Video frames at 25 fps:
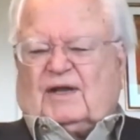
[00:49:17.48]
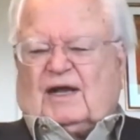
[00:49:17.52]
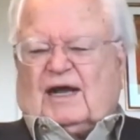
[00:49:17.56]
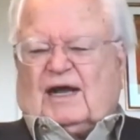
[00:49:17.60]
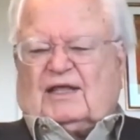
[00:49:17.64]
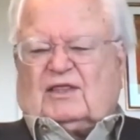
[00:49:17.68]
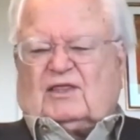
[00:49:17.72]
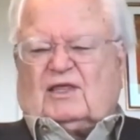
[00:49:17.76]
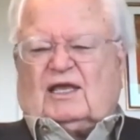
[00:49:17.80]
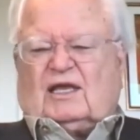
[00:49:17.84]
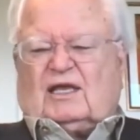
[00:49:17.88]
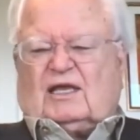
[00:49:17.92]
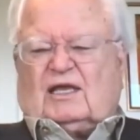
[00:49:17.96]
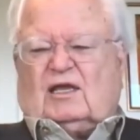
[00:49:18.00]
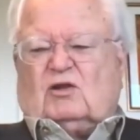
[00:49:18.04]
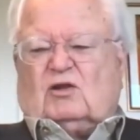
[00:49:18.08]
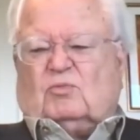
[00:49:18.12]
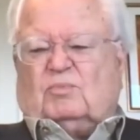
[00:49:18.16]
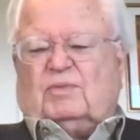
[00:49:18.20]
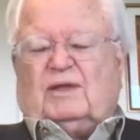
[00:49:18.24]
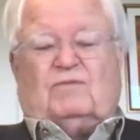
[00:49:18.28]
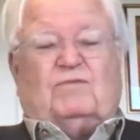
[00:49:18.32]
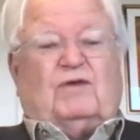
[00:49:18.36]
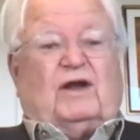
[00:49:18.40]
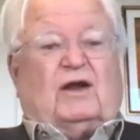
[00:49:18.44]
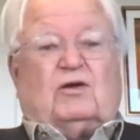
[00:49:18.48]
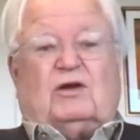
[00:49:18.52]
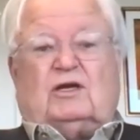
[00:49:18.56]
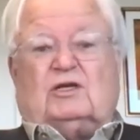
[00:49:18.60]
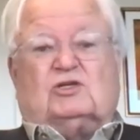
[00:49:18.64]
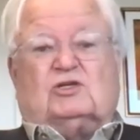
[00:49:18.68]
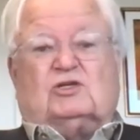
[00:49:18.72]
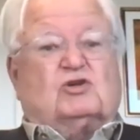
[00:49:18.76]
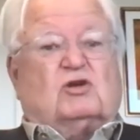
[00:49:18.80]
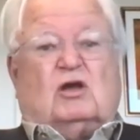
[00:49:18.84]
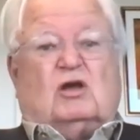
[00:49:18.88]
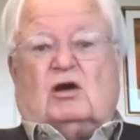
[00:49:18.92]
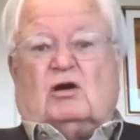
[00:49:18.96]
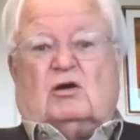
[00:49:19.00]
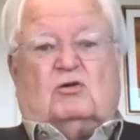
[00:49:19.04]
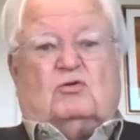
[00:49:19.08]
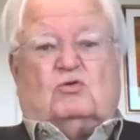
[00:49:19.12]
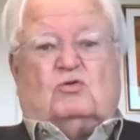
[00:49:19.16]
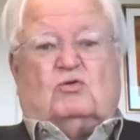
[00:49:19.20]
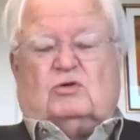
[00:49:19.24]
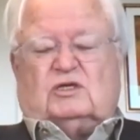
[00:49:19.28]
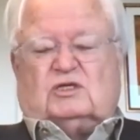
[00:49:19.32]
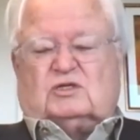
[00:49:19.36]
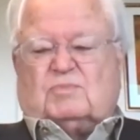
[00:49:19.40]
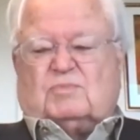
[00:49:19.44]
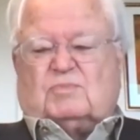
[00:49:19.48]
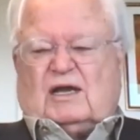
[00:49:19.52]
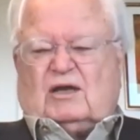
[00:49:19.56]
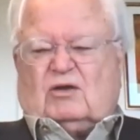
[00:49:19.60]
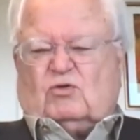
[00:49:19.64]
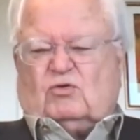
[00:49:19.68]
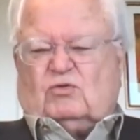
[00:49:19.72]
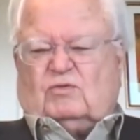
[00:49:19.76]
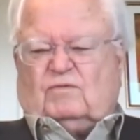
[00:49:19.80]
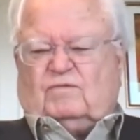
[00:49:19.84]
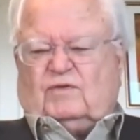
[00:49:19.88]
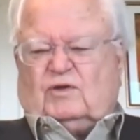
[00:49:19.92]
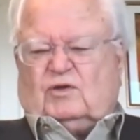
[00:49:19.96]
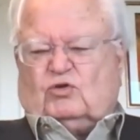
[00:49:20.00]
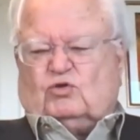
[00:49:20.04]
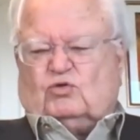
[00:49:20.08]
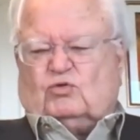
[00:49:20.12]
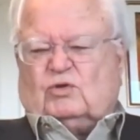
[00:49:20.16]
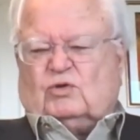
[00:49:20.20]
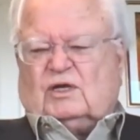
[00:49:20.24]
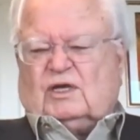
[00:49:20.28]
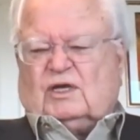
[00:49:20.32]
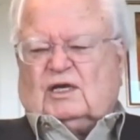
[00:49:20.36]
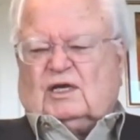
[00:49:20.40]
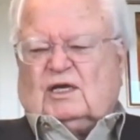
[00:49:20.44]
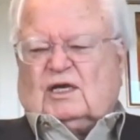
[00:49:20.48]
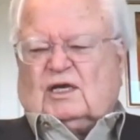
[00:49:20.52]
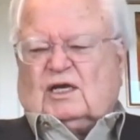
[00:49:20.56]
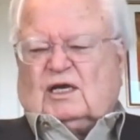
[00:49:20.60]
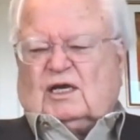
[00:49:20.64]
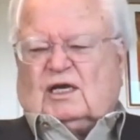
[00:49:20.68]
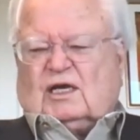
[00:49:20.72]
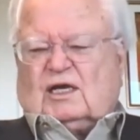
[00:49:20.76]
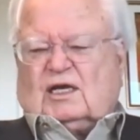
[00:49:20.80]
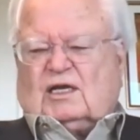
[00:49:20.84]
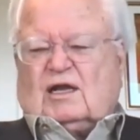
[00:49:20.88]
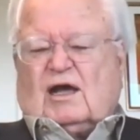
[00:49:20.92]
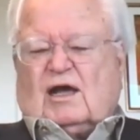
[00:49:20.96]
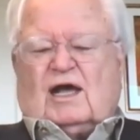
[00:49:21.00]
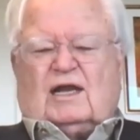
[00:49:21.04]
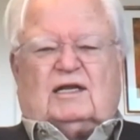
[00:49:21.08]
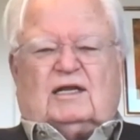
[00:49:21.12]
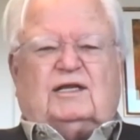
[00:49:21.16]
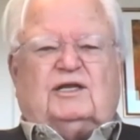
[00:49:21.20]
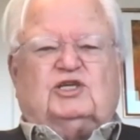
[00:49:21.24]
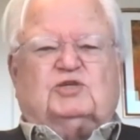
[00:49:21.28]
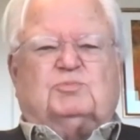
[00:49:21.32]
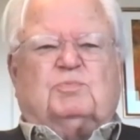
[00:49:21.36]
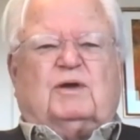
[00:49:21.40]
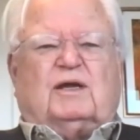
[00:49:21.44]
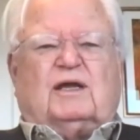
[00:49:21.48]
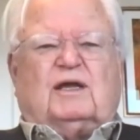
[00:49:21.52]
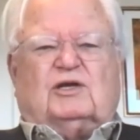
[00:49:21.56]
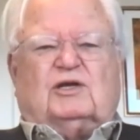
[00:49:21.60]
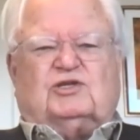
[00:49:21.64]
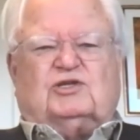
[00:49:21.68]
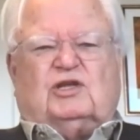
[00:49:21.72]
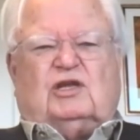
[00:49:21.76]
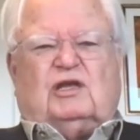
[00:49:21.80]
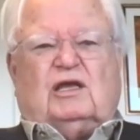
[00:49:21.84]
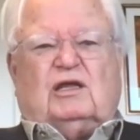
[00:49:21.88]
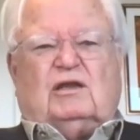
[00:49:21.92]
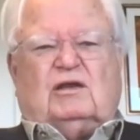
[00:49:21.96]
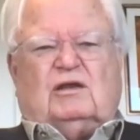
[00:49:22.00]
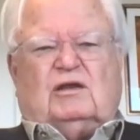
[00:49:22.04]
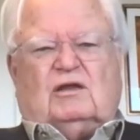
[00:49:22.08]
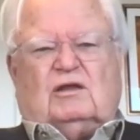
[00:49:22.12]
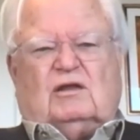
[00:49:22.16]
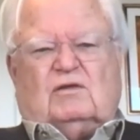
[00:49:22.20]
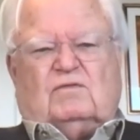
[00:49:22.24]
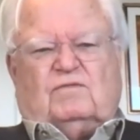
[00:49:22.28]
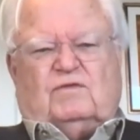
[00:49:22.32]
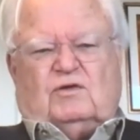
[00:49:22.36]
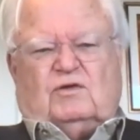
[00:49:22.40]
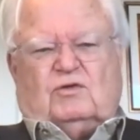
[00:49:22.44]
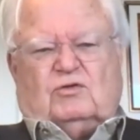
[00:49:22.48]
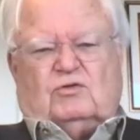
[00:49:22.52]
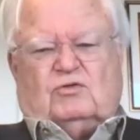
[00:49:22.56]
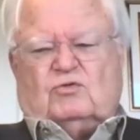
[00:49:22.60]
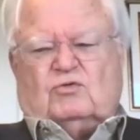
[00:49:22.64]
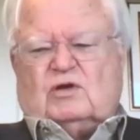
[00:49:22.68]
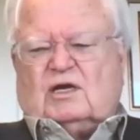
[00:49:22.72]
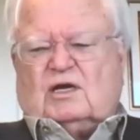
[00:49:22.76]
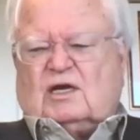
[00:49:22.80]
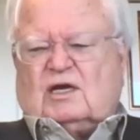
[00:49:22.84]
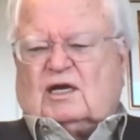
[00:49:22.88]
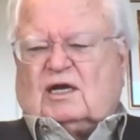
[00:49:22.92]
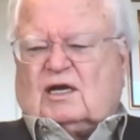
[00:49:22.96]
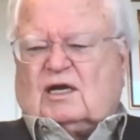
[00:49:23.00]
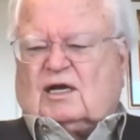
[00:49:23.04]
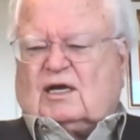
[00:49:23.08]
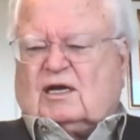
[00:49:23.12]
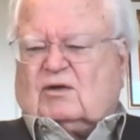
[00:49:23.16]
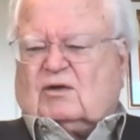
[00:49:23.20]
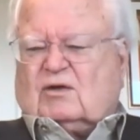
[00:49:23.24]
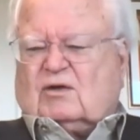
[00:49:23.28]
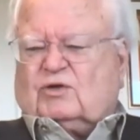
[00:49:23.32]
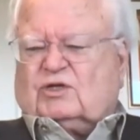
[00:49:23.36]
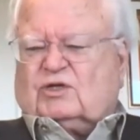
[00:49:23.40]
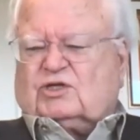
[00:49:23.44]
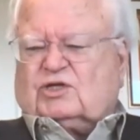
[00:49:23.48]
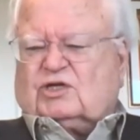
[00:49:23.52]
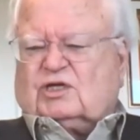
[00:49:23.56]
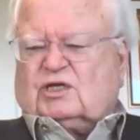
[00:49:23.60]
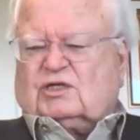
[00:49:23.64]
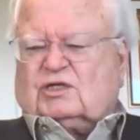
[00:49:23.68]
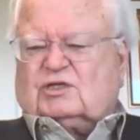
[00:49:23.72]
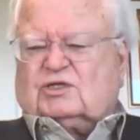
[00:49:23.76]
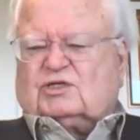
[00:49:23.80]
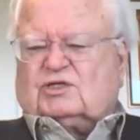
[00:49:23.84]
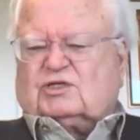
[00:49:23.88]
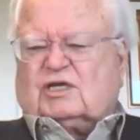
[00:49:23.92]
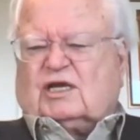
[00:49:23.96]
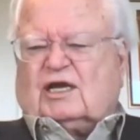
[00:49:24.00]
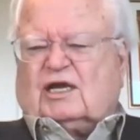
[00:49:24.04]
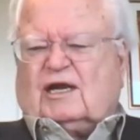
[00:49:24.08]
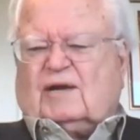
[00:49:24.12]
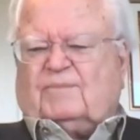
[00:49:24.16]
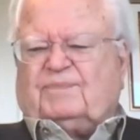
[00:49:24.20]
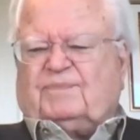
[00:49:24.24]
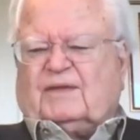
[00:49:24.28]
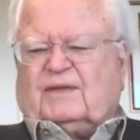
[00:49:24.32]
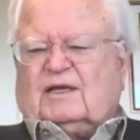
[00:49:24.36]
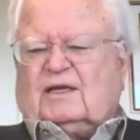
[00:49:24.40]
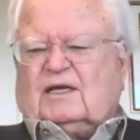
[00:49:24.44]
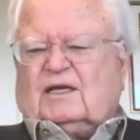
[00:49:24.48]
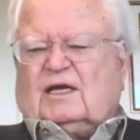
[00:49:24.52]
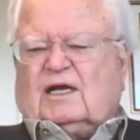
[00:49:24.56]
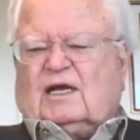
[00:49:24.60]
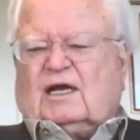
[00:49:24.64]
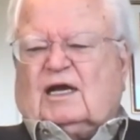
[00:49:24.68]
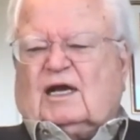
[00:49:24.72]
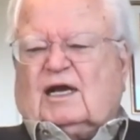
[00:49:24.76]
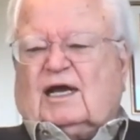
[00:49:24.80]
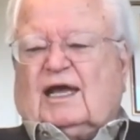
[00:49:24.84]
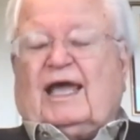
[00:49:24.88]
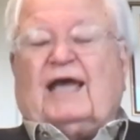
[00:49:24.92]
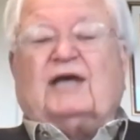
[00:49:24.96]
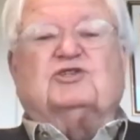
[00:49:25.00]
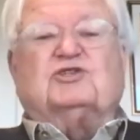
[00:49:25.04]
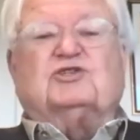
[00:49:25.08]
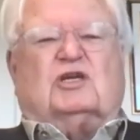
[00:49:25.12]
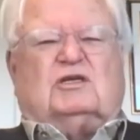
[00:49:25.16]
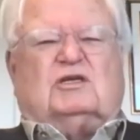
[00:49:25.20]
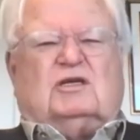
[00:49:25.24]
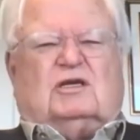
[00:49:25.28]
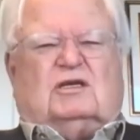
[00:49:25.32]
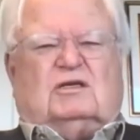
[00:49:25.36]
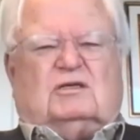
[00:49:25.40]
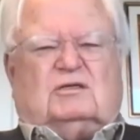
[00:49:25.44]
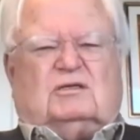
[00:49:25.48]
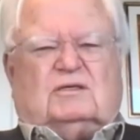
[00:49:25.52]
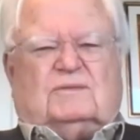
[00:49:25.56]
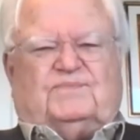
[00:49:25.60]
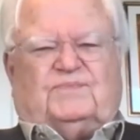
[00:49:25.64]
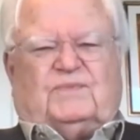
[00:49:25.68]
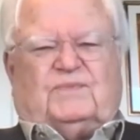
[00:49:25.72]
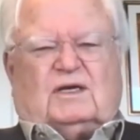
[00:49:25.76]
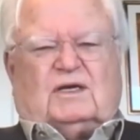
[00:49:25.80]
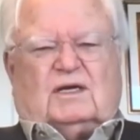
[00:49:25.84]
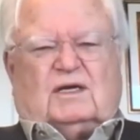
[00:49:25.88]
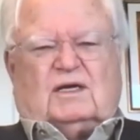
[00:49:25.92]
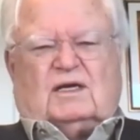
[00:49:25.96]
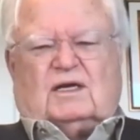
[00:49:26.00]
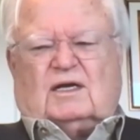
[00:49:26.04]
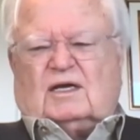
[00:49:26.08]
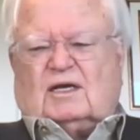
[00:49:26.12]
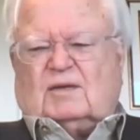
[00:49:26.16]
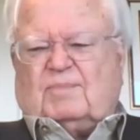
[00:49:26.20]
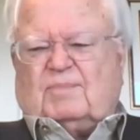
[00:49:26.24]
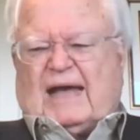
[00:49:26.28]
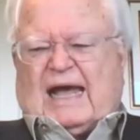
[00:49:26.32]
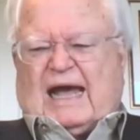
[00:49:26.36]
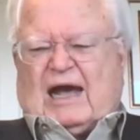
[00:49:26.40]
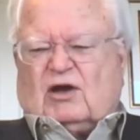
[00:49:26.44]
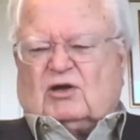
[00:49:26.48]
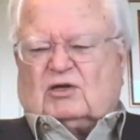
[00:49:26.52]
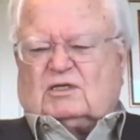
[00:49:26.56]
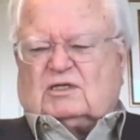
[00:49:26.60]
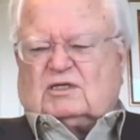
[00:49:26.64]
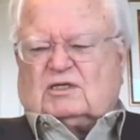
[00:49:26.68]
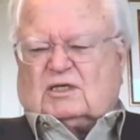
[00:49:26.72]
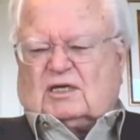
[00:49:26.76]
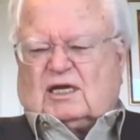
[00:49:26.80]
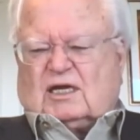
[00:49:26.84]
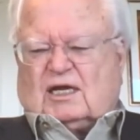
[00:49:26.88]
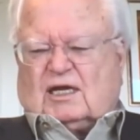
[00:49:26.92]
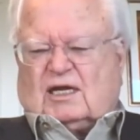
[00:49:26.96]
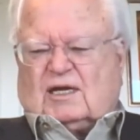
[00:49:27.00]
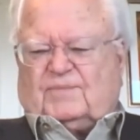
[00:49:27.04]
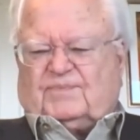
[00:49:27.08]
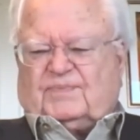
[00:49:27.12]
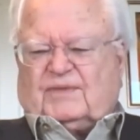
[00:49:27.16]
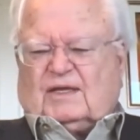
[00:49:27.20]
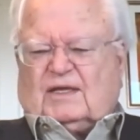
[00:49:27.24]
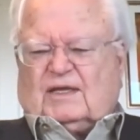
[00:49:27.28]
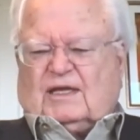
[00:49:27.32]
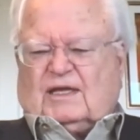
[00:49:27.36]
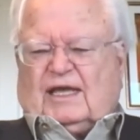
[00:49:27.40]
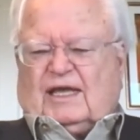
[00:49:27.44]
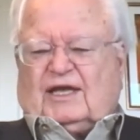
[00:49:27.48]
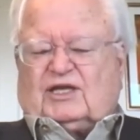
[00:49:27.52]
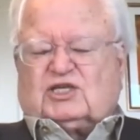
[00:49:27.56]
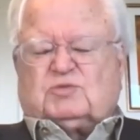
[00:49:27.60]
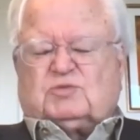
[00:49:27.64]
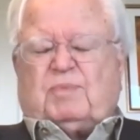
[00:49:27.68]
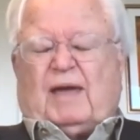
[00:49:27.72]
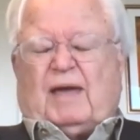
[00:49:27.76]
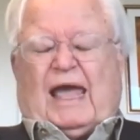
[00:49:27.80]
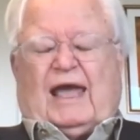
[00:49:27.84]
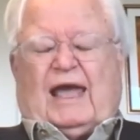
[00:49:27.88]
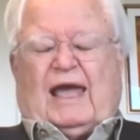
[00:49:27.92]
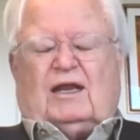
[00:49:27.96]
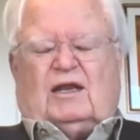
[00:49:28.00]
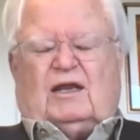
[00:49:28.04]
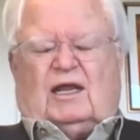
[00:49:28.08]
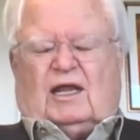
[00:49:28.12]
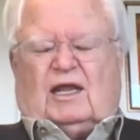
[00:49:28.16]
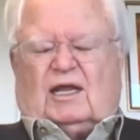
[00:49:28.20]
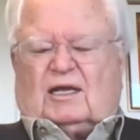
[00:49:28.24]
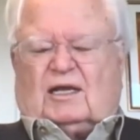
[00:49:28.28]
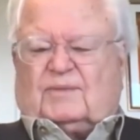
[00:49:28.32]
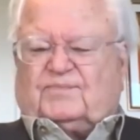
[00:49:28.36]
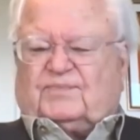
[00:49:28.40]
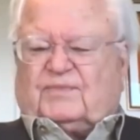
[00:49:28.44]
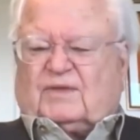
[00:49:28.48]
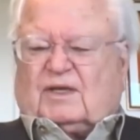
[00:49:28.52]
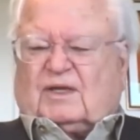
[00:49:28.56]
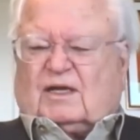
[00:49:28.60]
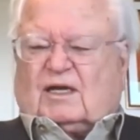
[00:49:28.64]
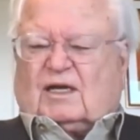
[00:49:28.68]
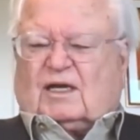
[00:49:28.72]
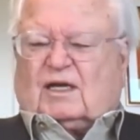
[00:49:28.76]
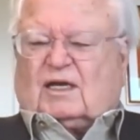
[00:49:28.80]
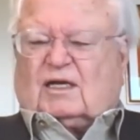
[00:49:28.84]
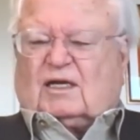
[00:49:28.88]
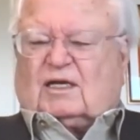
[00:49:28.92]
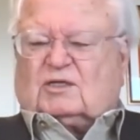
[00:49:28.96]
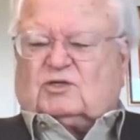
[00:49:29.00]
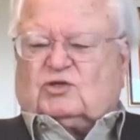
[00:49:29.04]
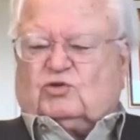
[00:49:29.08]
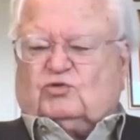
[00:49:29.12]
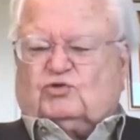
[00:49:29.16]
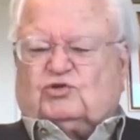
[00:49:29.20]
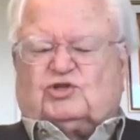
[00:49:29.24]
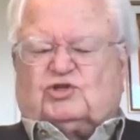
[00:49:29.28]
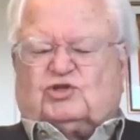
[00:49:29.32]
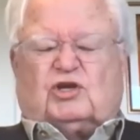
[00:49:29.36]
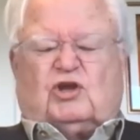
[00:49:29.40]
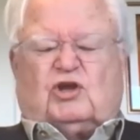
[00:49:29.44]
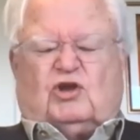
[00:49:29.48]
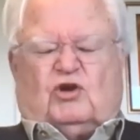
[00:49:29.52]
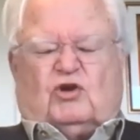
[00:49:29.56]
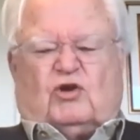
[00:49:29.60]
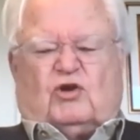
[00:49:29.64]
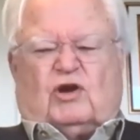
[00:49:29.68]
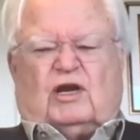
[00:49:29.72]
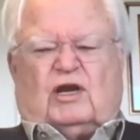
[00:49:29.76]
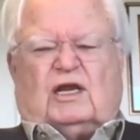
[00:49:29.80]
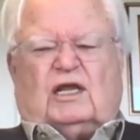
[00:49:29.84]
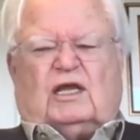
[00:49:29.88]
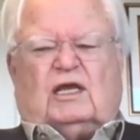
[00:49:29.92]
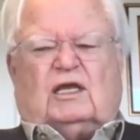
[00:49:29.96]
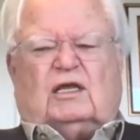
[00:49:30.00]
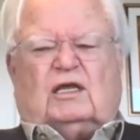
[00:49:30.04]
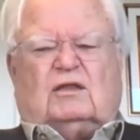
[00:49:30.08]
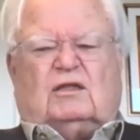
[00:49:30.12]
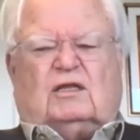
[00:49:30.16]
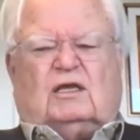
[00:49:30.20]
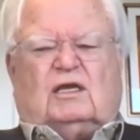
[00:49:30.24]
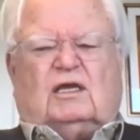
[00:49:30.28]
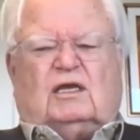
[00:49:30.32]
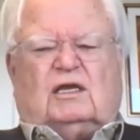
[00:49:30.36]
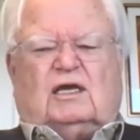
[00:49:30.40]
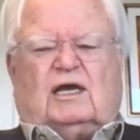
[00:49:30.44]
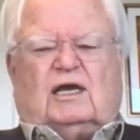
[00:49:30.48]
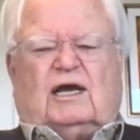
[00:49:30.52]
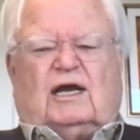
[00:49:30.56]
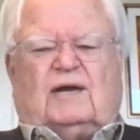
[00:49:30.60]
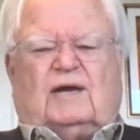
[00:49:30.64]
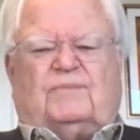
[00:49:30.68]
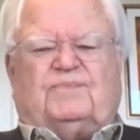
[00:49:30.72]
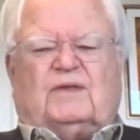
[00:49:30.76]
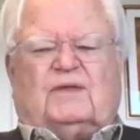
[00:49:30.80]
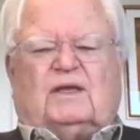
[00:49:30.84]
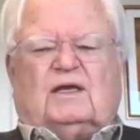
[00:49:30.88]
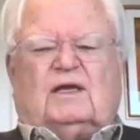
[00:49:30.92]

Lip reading: I think it'll be very slow, is my own view, not least because of the Indian view, which is hesitant about expanding to security the